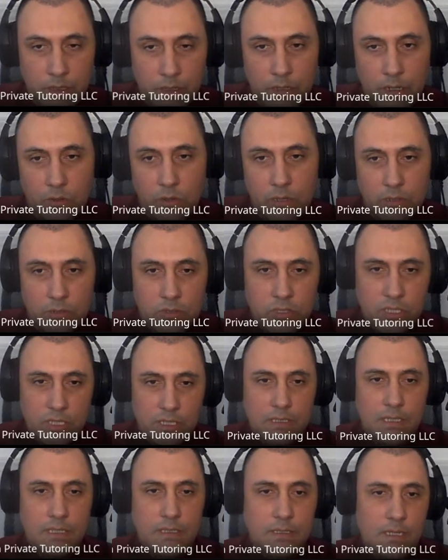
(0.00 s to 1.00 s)
I'm going to
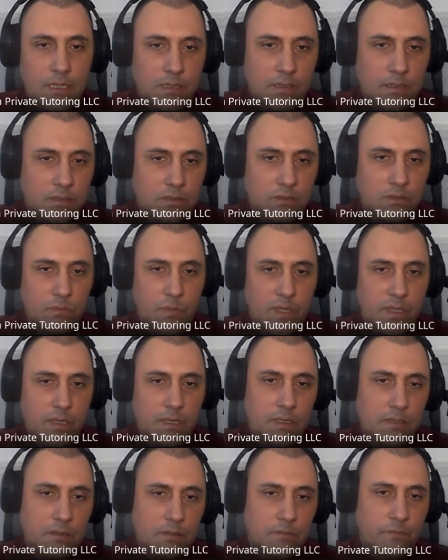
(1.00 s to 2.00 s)
change the sentence to
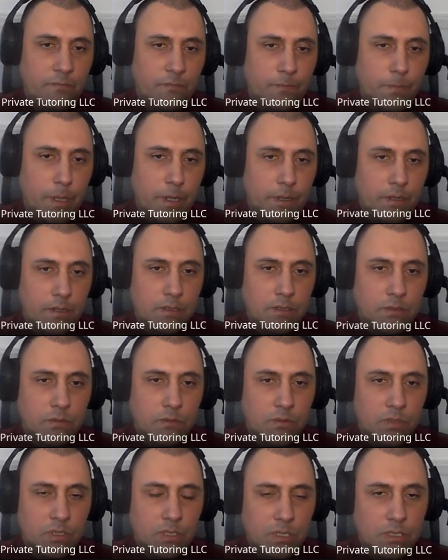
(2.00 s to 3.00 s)
make it better.
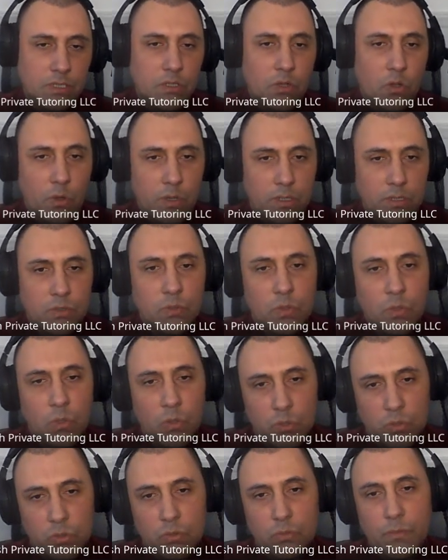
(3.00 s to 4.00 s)
So she's going to
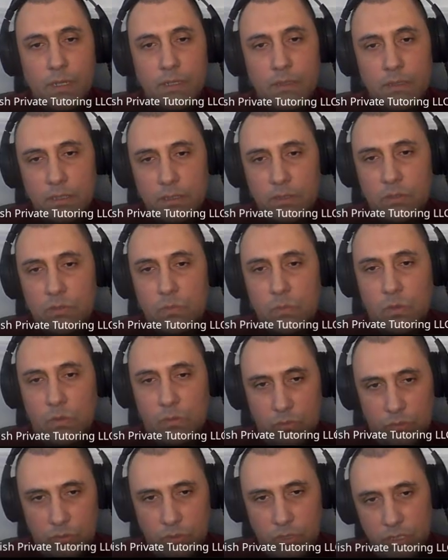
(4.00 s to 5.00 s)
go to Madrid tomorrow.
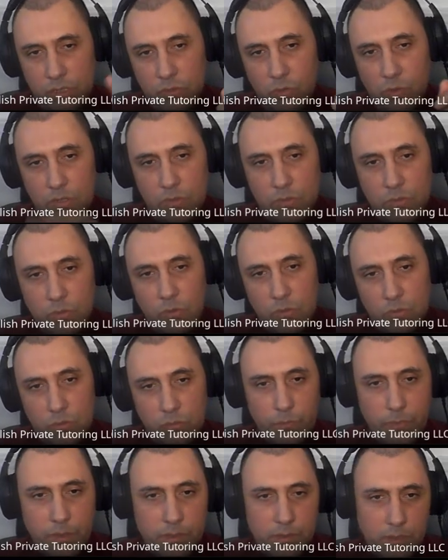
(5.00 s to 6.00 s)
She's going to go
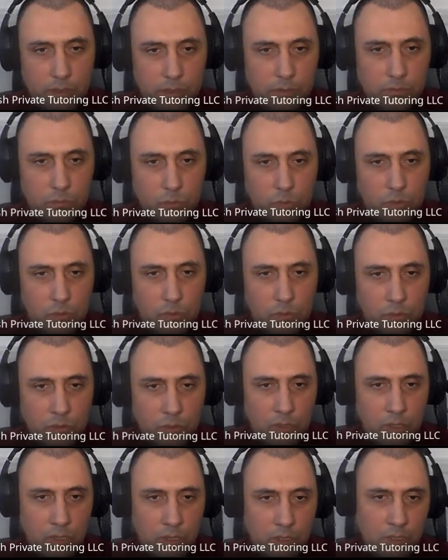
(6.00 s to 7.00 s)
to Madrid tomorrow.
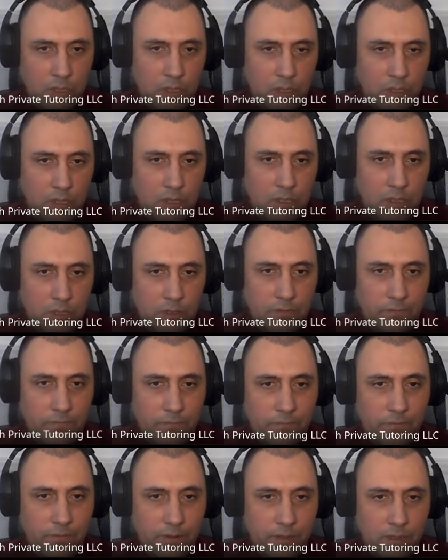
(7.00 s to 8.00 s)

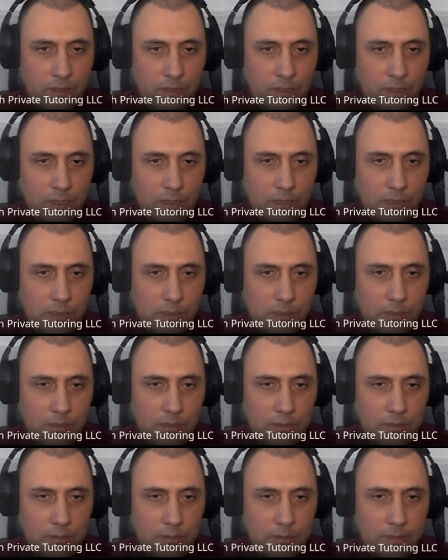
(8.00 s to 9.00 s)
Well,
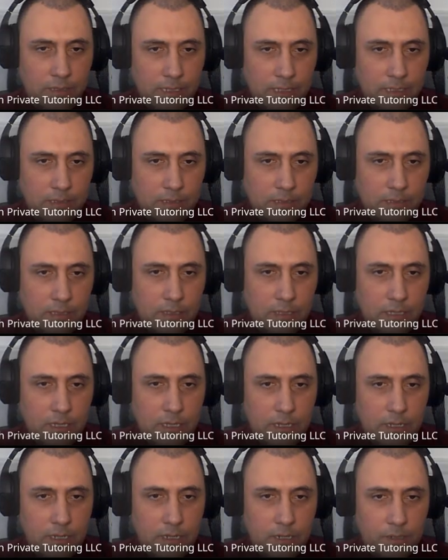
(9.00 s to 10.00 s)
this
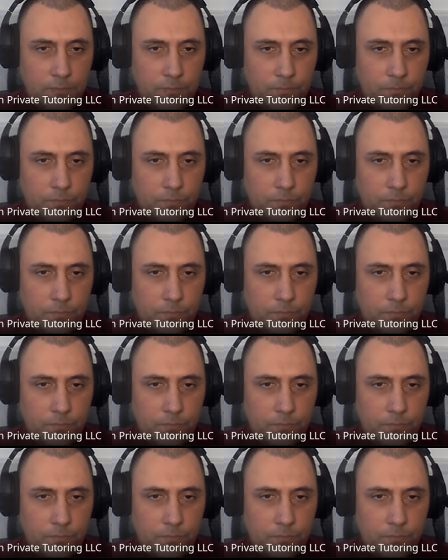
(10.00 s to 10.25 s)
here